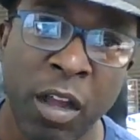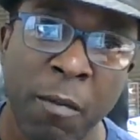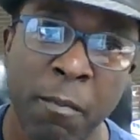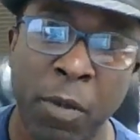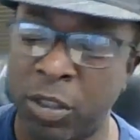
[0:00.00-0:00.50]

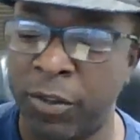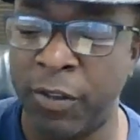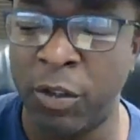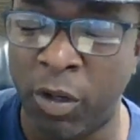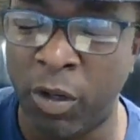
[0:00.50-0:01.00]
Most of
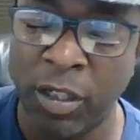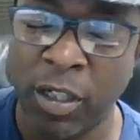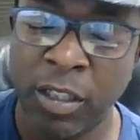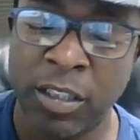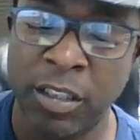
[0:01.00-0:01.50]
you want
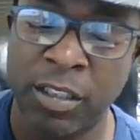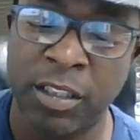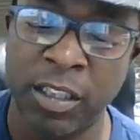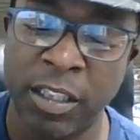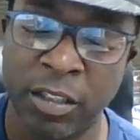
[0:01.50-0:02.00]
to
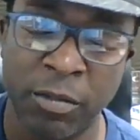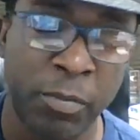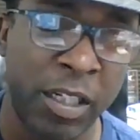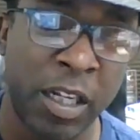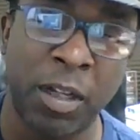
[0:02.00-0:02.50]
either
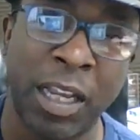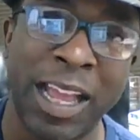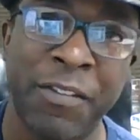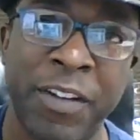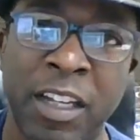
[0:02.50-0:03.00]
become a
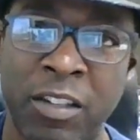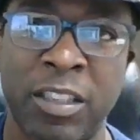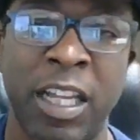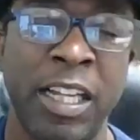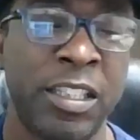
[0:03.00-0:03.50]
life and health
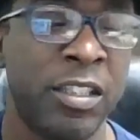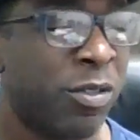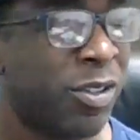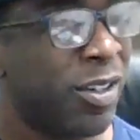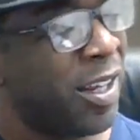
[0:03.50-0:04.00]
agent
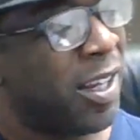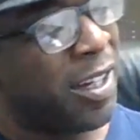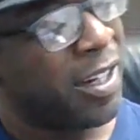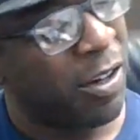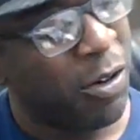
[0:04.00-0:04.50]
or,
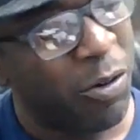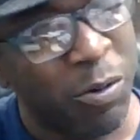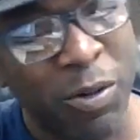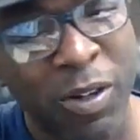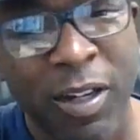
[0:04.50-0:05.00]
you know,